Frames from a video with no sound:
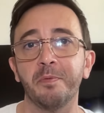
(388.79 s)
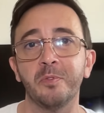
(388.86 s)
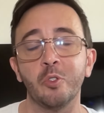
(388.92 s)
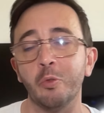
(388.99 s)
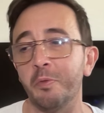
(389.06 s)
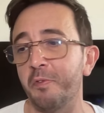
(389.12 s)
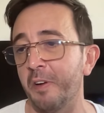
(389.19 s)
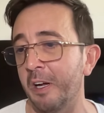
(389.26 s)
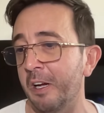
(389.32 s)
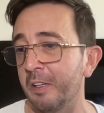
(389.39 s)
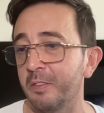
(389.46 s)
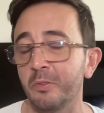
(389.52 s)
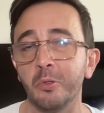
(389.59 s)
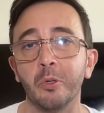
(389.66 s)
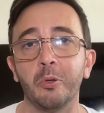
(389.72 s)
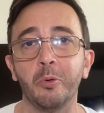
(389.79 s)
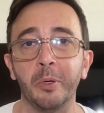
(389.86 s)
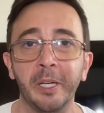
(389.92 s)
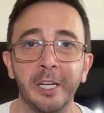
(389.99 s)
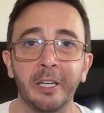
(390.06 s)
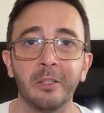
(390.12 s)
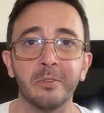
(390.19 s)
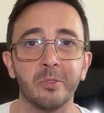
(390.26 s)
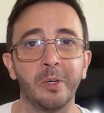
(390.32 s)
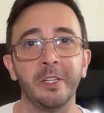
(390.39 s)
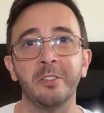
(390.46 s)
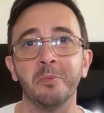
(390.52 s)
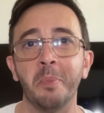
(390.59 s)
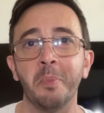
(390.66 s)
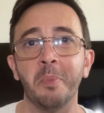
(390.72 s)
too fast too quick try
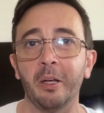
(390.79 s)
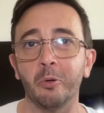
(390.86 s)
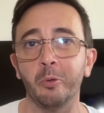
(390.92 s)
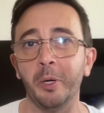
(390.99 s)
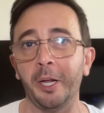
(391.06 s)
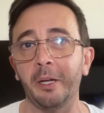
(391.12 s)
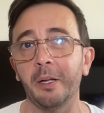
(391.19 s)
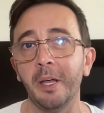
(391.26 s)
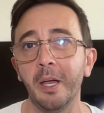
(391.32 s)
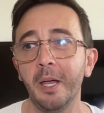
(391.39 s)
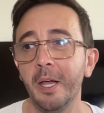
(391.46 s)
to make a quick